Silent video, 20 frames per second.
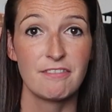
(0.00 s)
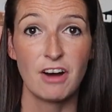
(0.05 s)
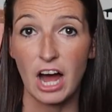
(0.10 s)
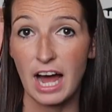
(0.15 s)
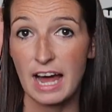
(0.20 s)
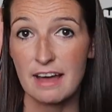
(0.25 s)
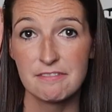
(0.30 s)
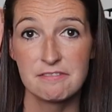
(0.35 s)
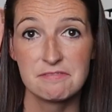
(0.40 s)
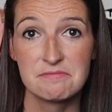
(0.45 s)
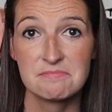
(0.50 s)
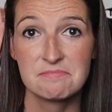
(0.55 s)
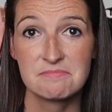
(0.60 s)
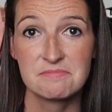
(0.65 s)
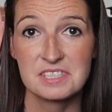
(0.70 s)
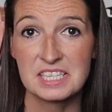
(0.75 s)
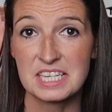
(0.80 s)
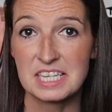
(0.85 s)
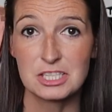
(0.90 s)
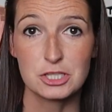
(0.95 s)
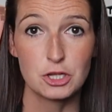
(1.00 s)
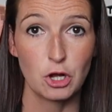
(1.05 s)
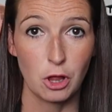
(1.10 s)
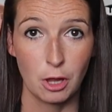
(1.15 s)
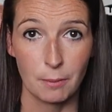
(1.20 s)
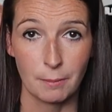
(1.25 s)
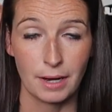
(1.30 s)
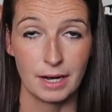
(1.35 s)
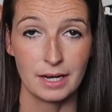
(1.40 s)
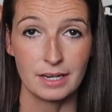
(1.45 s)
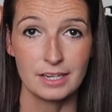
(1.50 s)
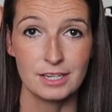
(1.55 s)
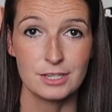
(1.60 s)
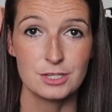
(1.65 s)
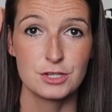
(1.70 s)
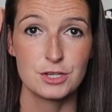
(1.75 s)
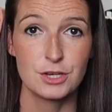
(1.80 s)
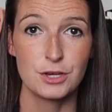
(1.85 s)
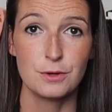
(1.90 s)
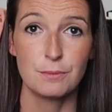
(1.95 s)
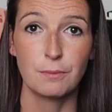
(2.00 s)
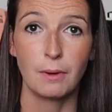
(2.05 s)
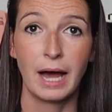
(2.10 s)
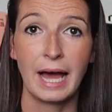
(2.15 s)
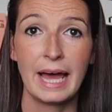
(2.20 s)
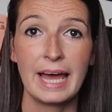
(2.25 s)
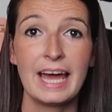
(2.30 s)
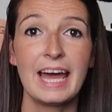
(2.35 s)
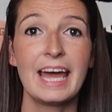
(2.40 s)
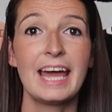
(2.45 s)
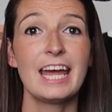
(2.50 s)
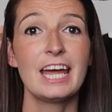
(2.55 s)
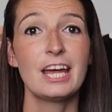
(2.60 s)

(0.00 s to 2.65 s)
$5–6 mug to my